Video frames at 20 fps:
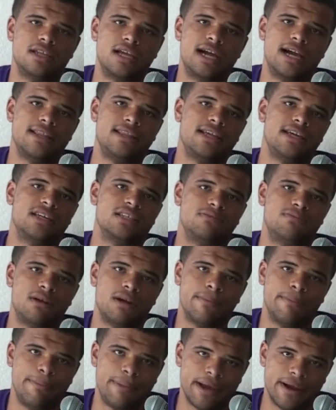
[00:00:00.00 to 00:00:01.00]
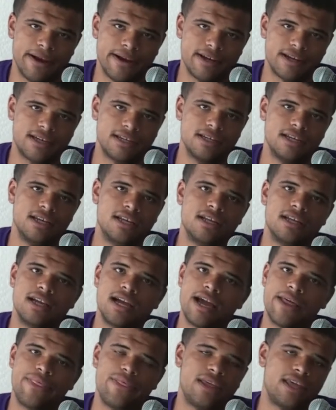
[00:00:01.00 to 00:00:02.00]
I think it's barbaric.
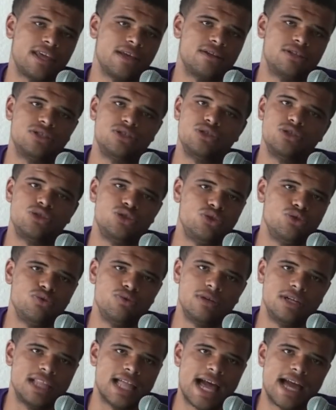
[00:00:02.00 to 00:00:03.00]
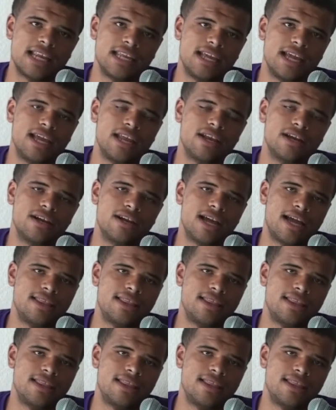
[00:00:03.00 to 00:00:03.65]
I think it's too gladiator.